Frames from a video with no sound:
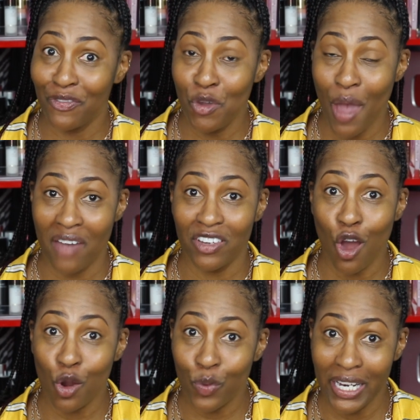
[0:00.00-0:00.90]
if you haven't
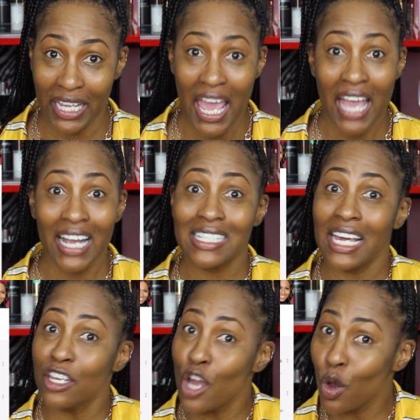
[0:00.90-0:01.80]
already, because
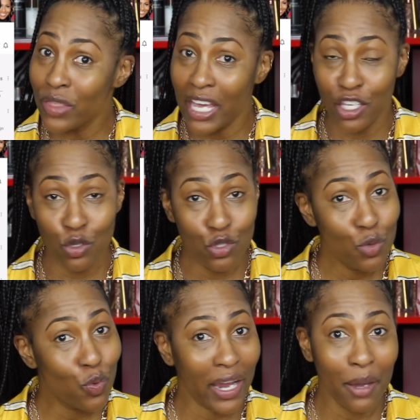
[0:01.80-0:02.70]
I know that
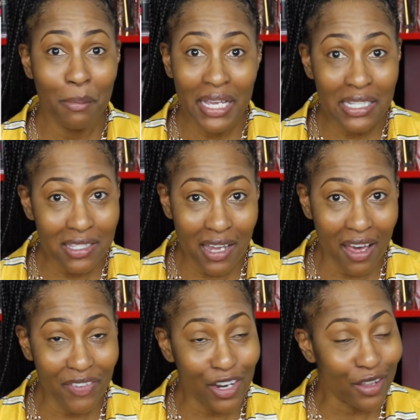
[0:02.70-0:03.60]
YouTube recommends
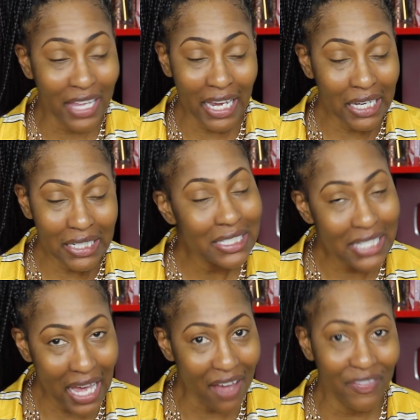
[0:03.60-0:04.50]
stuff and all that good
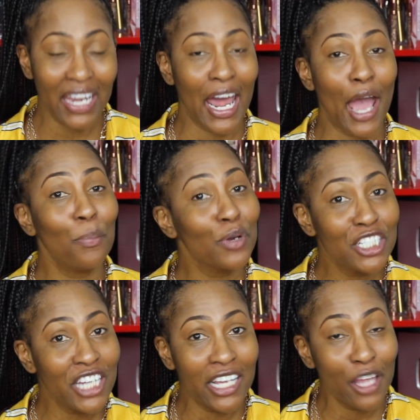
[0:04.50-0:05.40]
stuff, and I
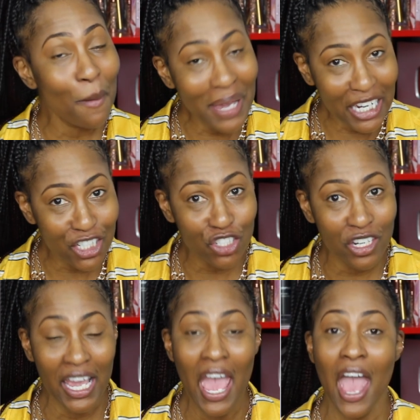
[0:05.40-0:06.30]
appreciate their
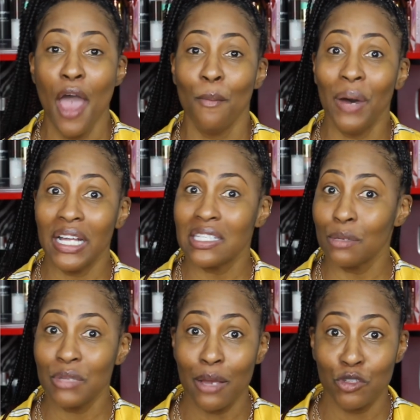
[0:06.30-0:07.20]
ministry, but
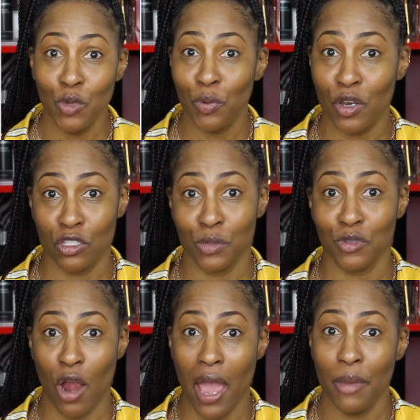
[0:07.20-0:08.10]
sometimes don't
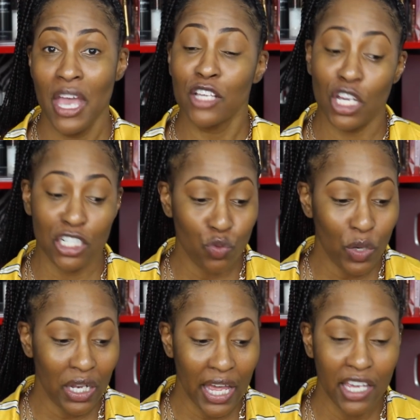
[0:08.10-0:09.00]
subscribe. So I just
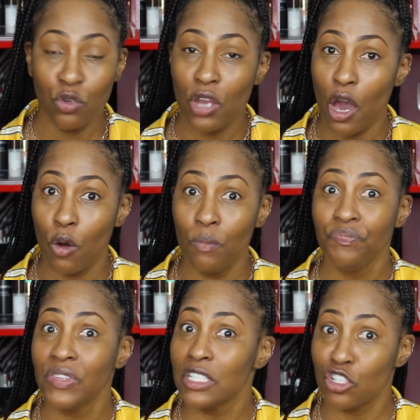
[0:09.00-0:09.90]
want to let you know
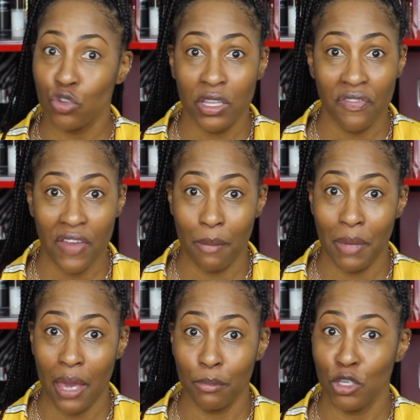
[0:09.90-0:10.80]
to join the
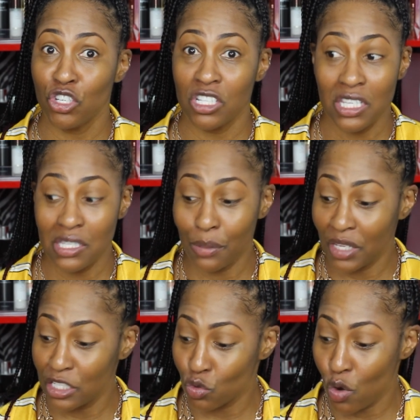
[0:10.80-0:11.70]
FamBam. You should see
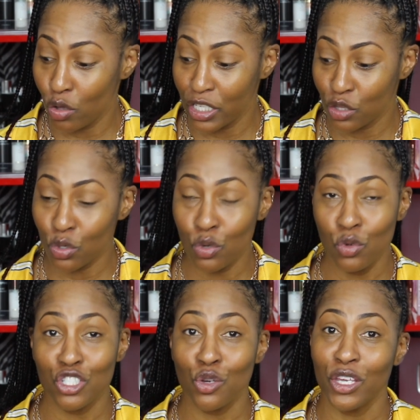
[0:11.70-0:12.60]
something scrolling
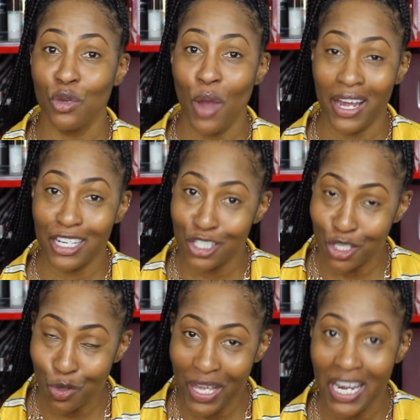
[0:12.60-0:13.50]
through showing you how to
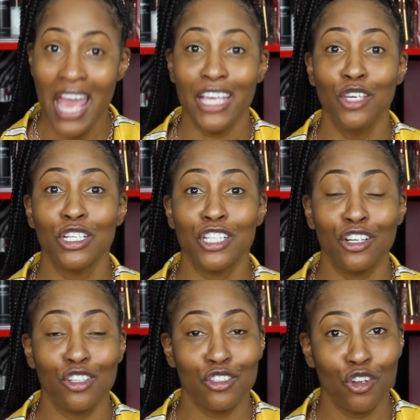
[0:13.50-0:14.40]
do it. You could
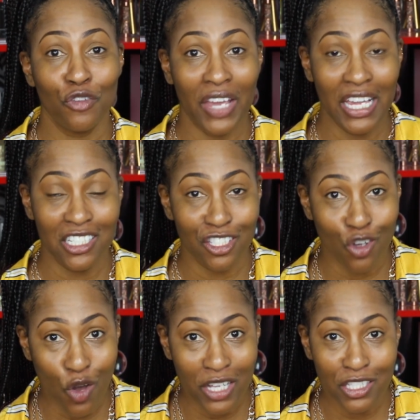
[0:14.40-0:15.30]
turn those notifications
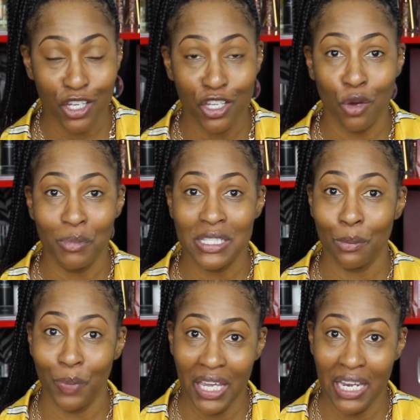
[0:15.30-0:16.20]
on so you don't miss
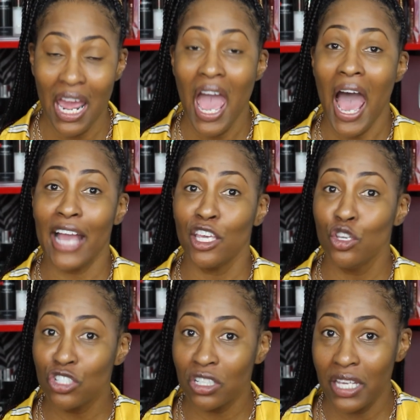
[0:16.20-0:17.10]
a beat. I
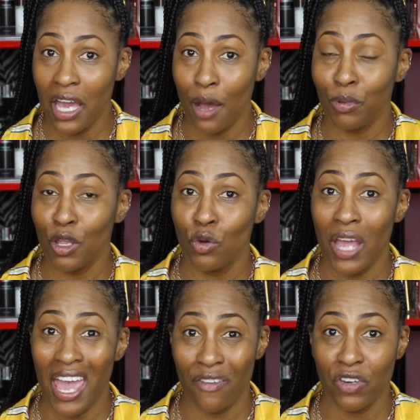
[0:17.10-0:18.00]
usually
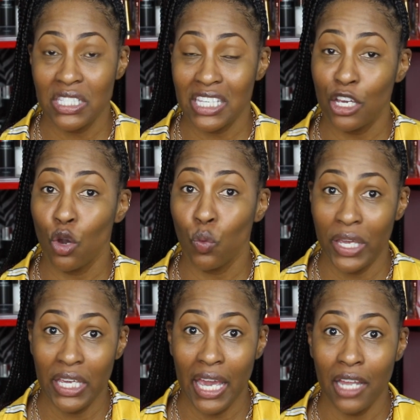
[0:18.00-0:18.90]
upload every single
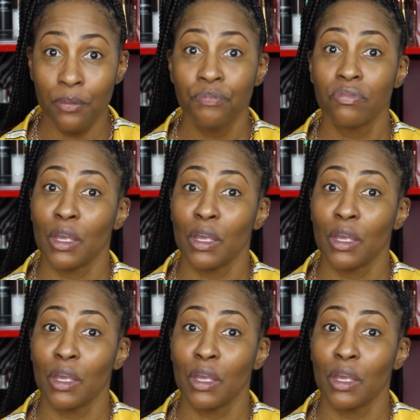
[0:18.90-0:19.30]
weekend,